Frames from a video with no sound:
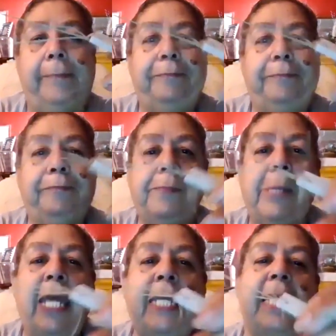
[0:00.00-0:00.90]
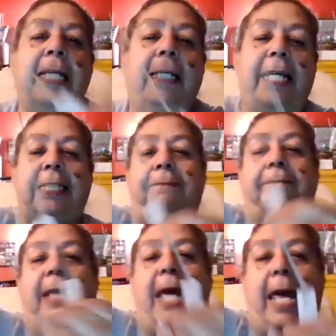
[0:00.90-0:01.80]
and then it lays
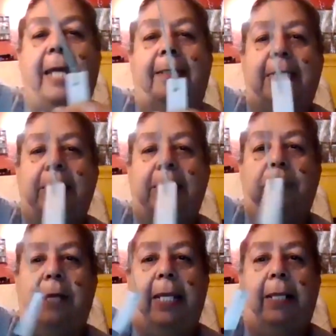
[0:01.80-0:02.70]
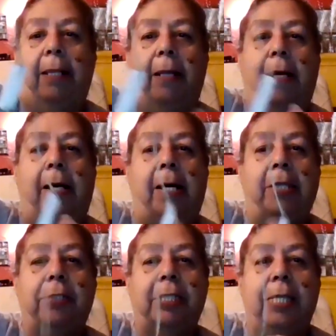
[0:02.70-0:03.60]
flat this way on your
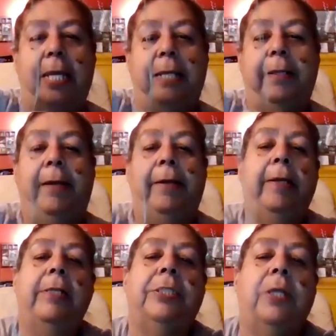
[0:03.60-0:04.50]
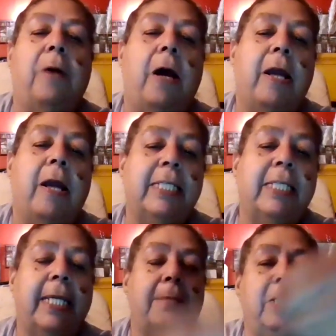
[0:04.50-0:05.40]
skin. So our skin
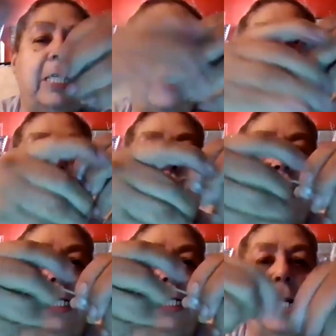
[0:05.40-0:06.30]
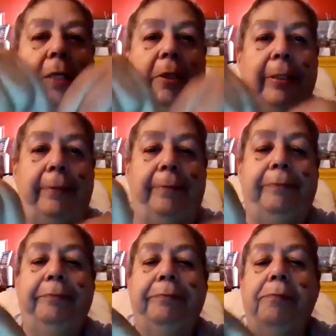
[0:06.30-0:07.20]
would have changed the color
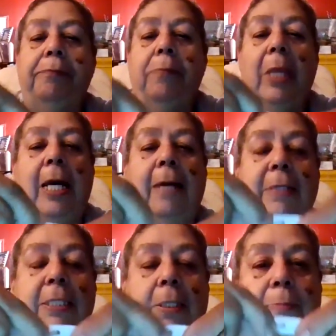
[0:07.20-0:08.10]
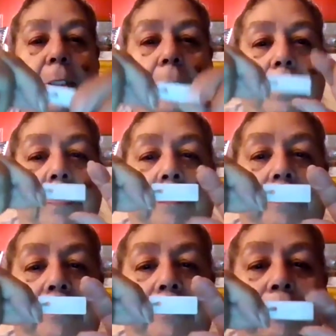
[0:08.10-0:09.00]
of the soapstone,
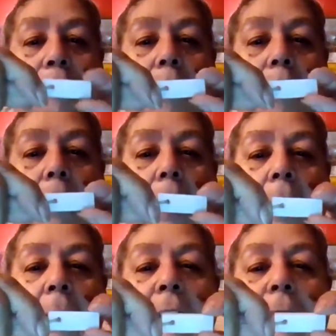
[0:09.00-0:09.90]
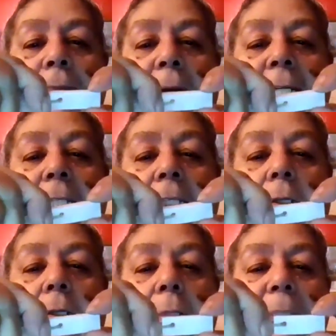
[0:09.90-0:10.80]
because you'll find that they're going to
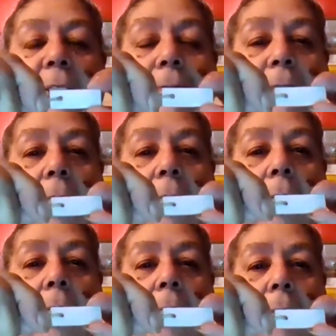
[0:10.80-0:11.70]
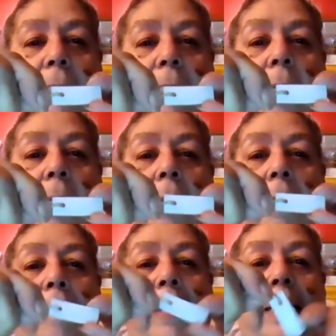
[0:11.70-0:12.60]
be different colors
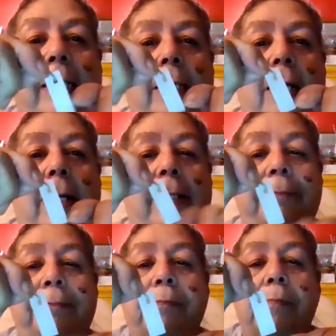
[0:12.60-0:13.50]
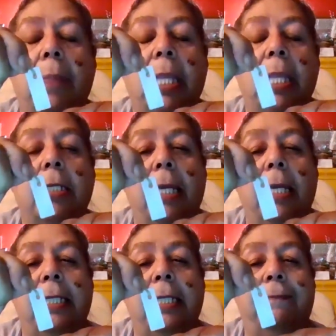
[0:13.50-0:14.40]
and in
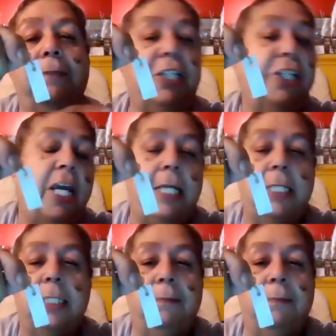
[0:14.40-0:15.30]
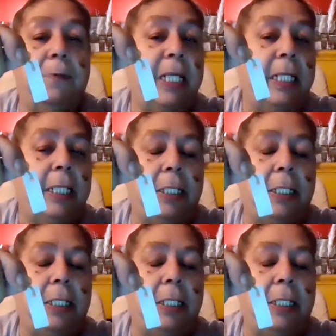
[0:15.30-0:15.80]
different shades of green or